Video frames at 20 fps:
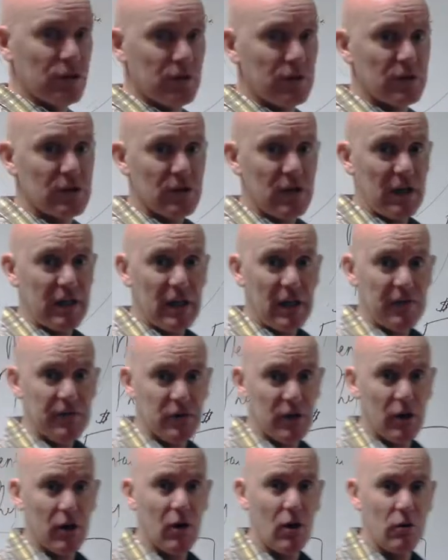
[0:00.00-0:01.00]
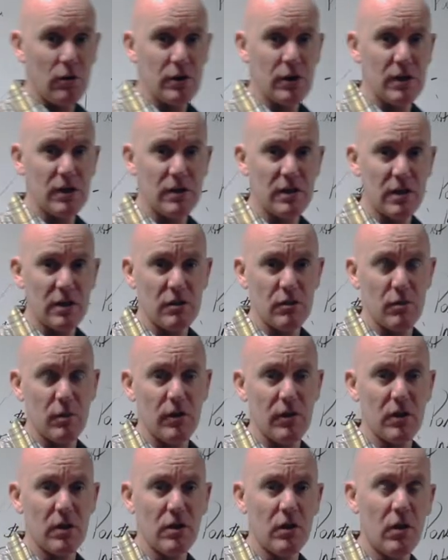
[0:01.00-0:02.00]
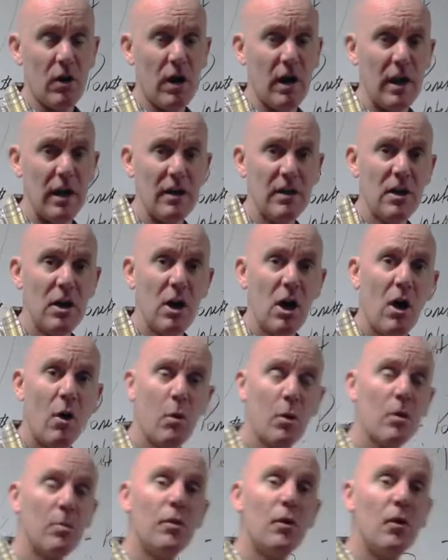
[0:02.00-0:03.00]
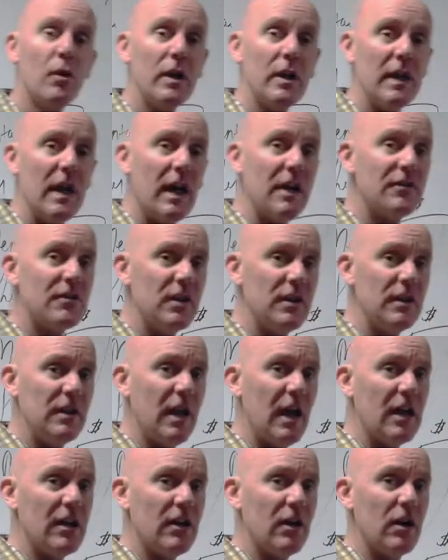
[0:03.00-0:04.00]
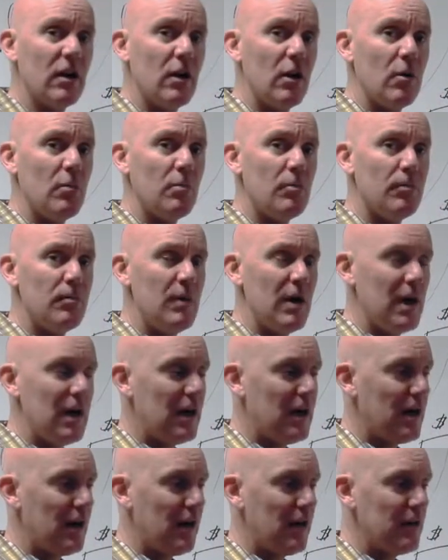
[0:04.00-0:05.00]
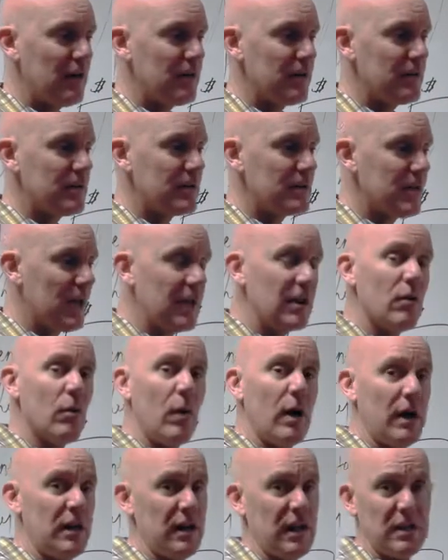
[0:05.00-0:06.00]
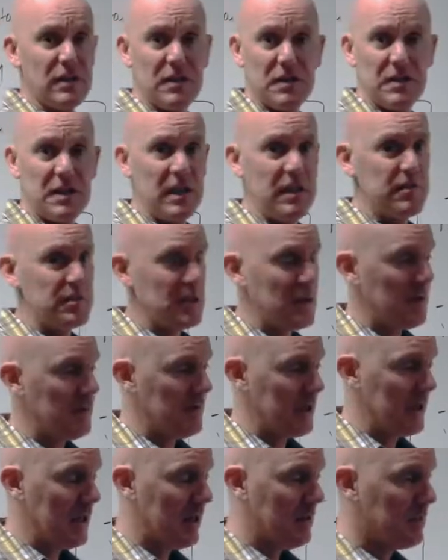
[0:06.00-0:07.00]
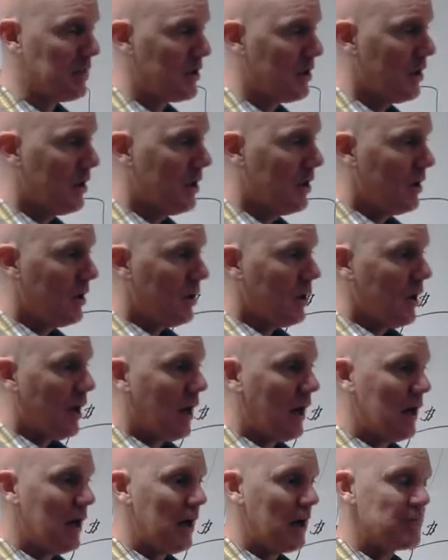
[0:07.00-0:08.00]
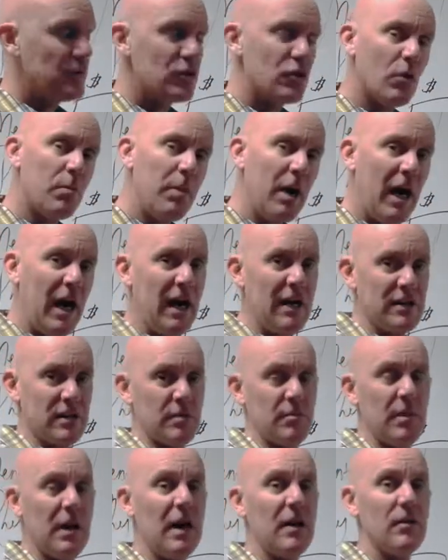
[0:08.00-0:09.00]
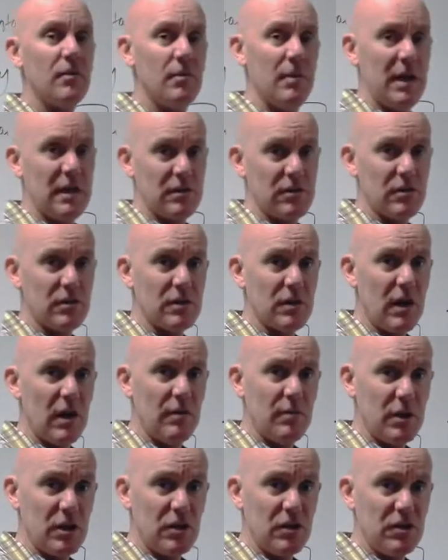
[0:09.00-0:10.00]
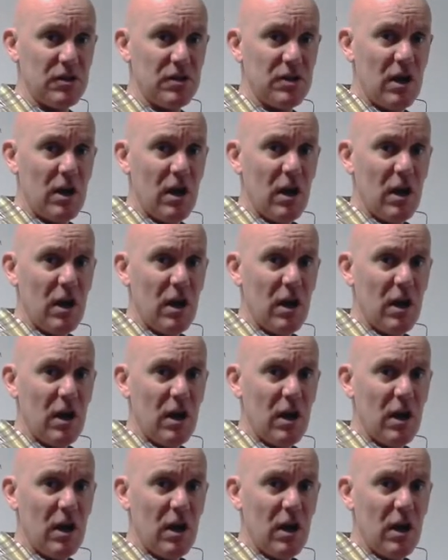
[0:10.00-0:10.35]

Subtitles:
looks like after a coaching session with a client. I want to point out another takeaway that just keeps coming up. I'm so passionate about the mental side because